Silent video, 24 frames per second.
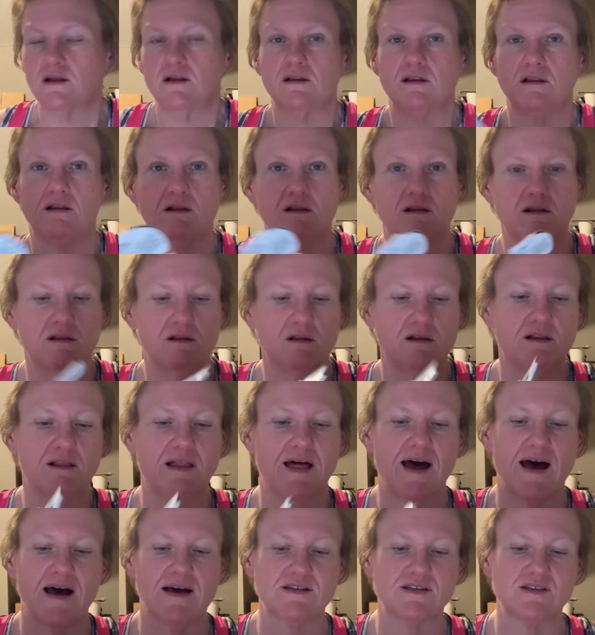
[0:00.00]
little
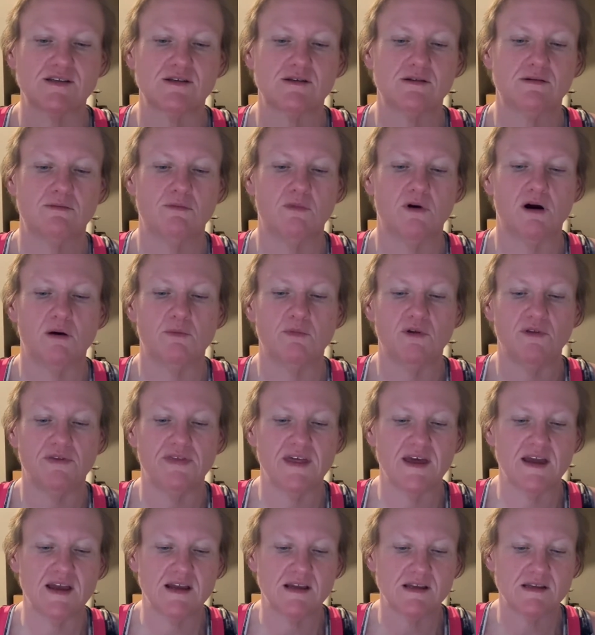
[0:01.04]
glass marble
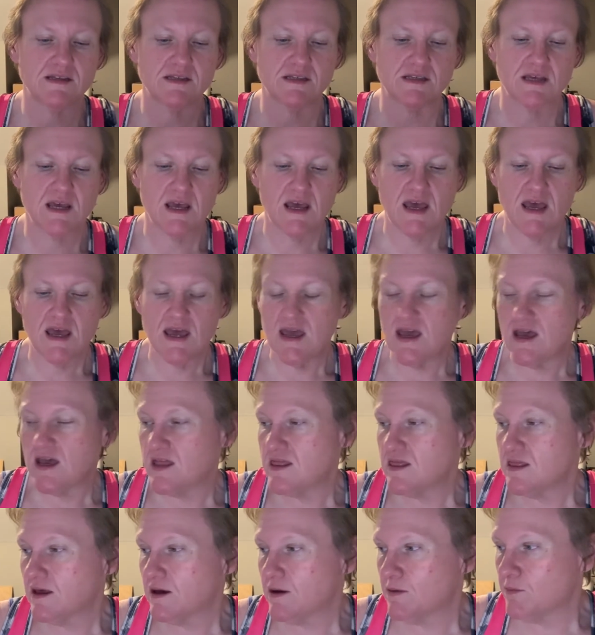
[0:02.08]
things
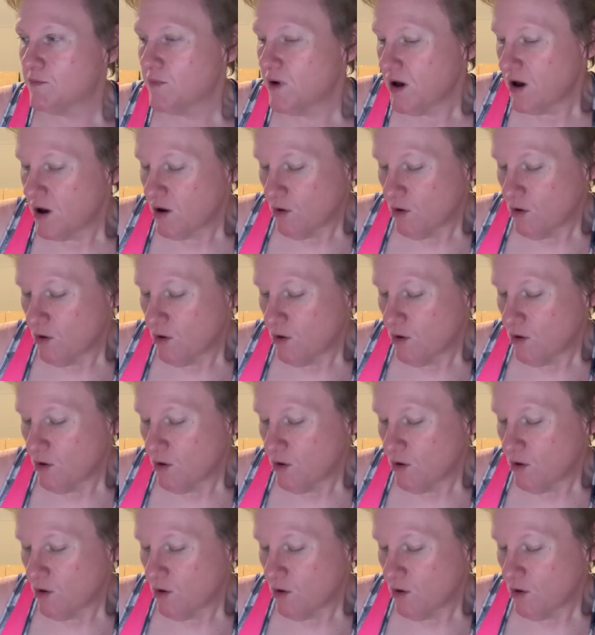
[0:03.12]
in them,